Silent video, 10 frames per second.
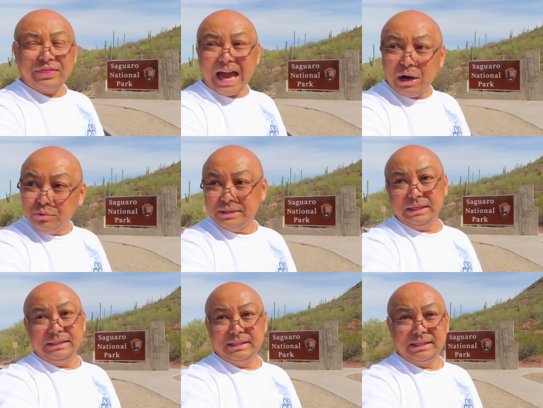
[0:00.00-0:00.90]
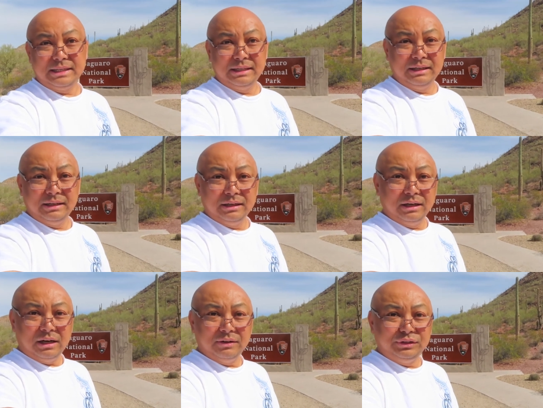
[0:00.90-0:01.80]
thousands
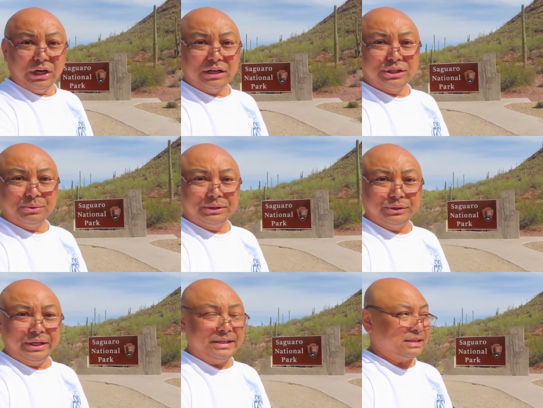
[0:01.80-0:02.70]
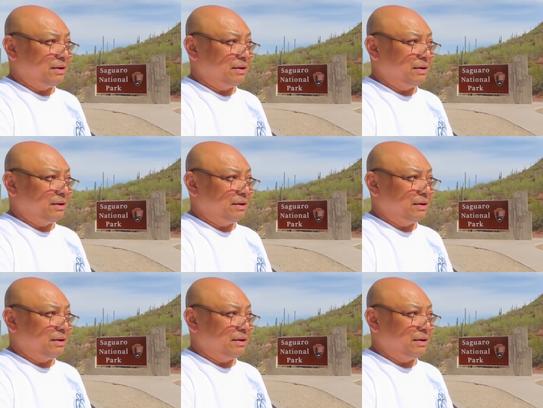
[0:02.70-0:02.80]
of Joshua trees.